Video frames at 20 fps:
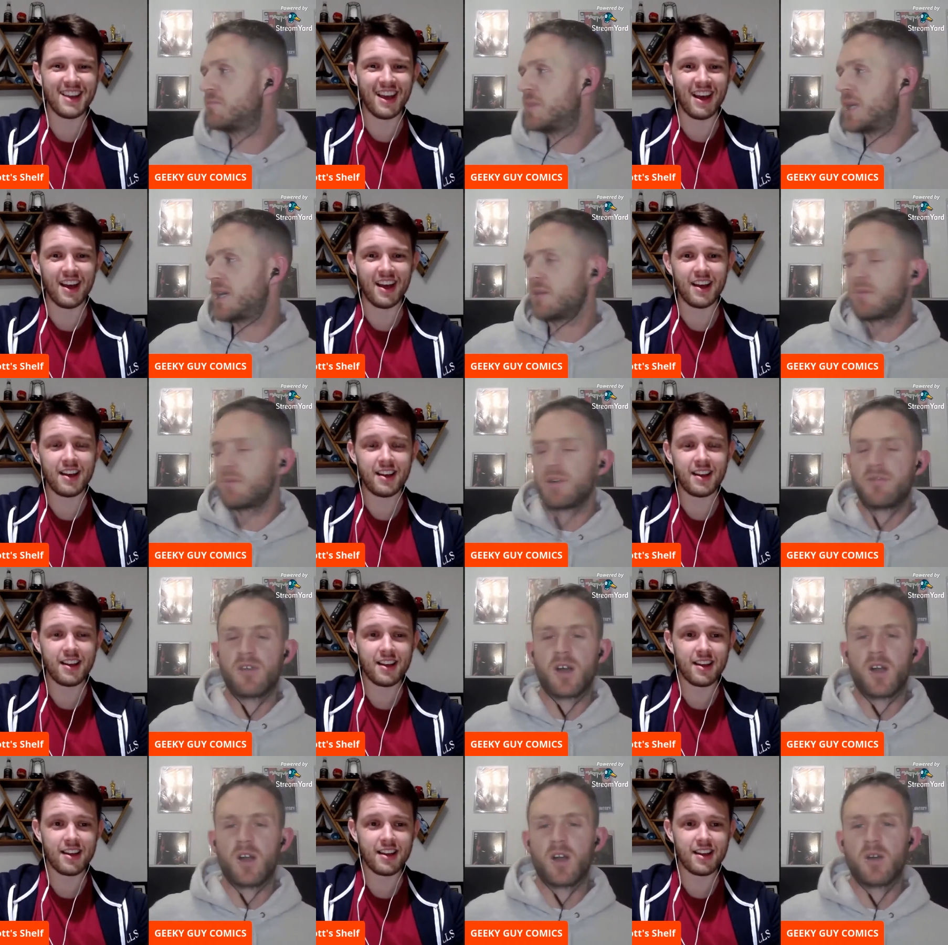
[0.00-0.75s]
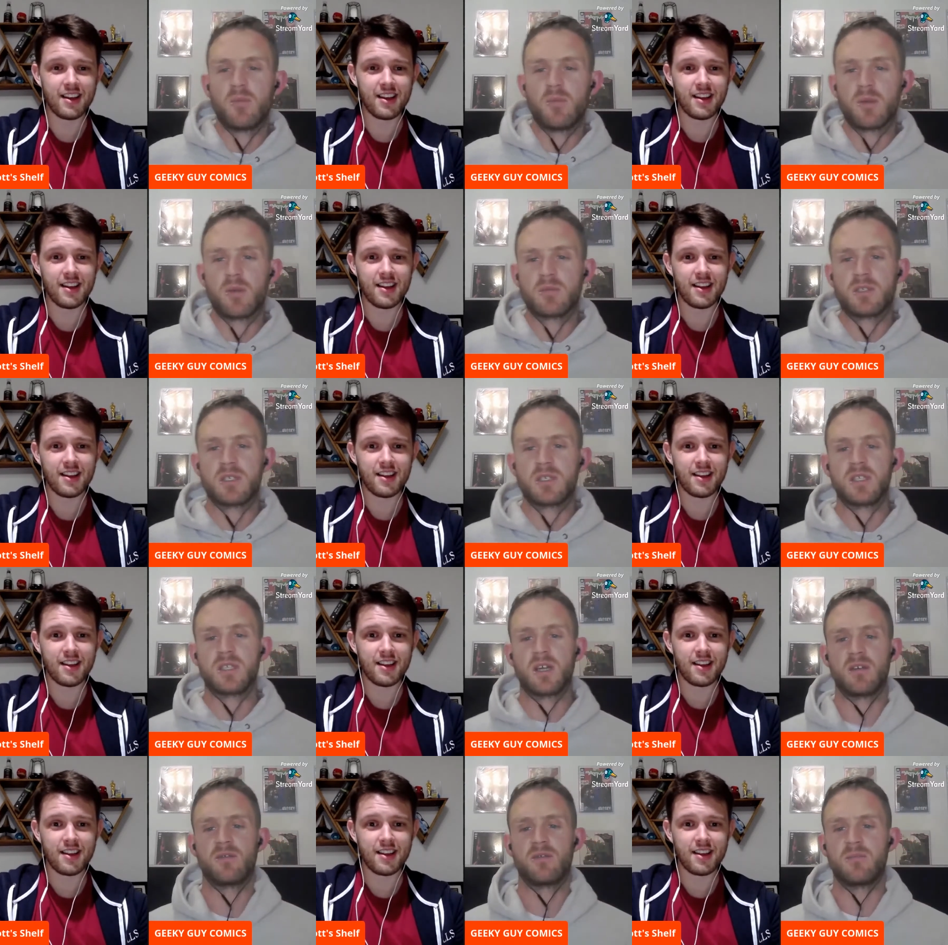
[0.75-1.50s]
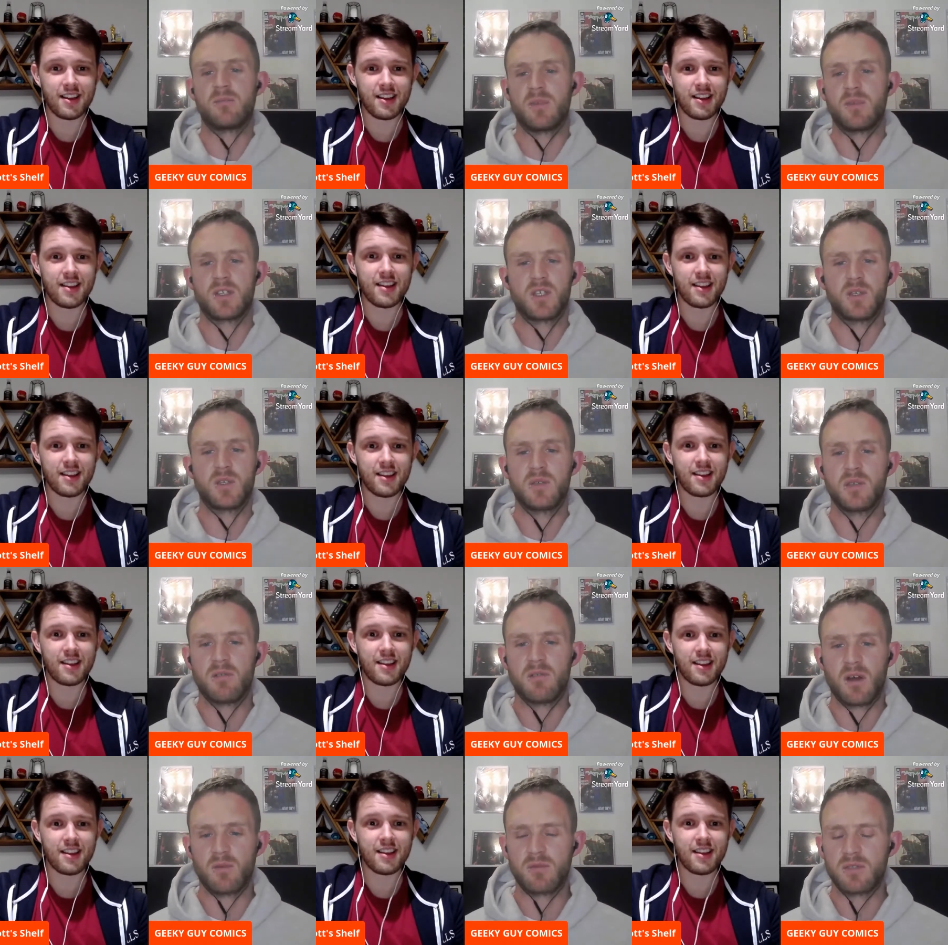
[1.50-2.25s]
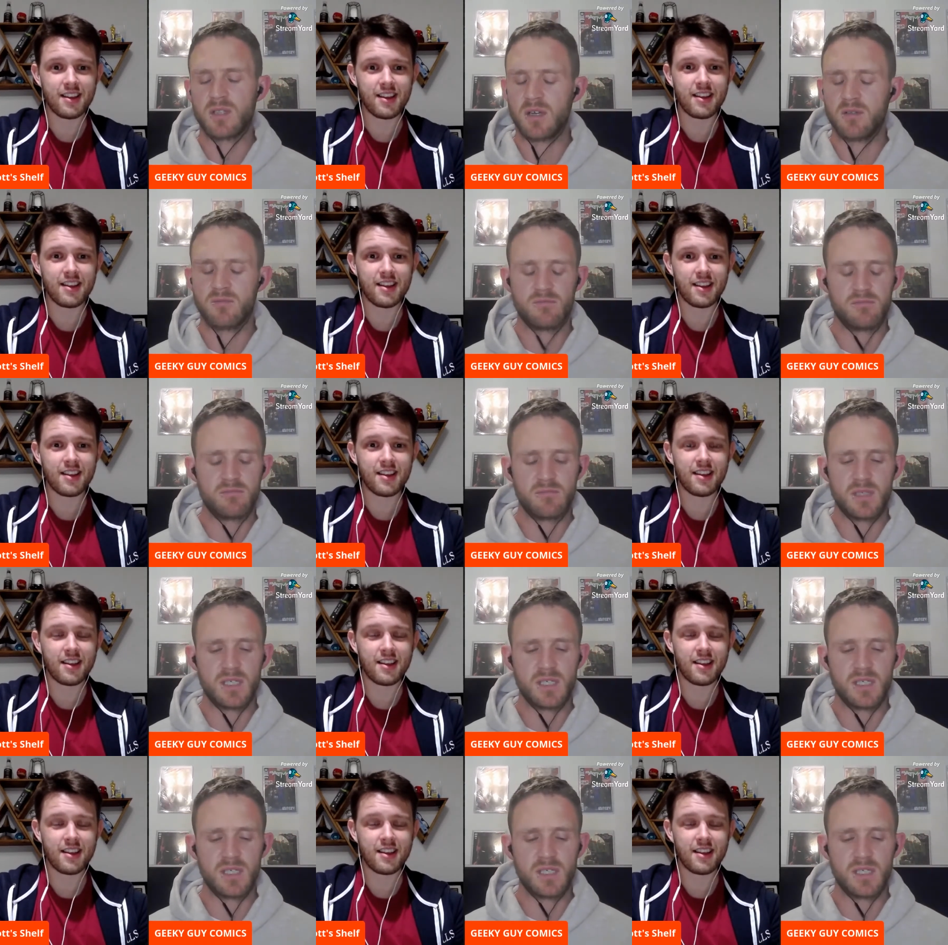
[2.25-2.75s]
Speaker 1: pick up my Funko Pops and stuff. And my two year old don't.